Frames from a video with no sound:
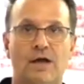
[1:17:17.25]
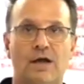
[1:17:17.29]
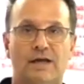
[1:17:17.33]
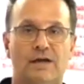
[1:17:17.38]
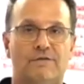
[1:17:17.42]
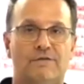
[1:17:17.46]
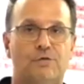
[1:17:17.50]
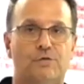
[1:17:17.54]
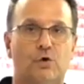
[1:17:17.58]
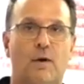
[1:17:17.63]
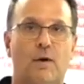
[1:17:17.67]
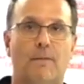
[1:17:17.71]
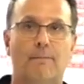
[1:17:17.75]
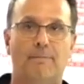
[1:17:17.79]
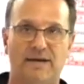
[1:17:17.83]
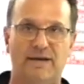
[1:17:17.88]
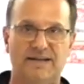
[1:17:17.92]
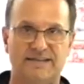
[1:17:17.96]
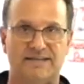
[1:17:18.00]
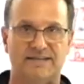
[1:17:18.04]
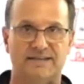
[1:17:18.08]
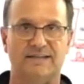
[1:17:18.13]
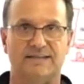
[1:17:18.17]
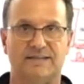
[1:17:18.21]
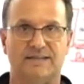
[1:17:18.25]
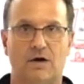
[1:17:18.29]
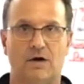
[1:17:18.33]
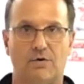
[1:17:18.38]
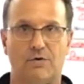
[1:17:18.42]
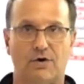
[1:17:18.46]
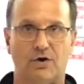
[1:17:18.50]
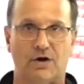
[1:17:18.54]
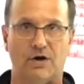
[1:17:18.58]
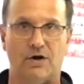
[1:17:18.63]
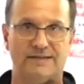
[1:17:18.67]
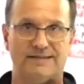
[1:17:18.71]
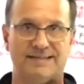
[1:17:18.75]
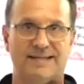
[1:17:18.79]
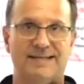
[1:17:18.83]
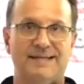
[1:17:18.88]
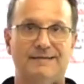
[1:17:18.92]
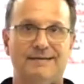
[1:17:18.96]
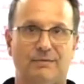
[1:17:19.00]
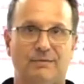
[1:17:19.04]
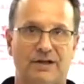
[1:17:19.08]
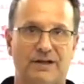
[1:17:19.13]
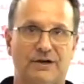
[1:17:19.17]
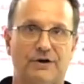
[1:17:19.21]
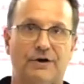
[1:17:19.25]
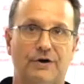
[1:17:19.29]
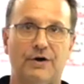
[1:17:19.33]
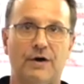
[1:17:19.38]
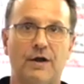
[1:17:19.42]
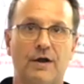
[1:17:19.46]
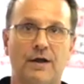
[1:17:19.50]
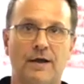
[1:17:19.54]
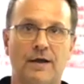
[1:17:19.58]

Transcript: if you're a business owner, a team leader,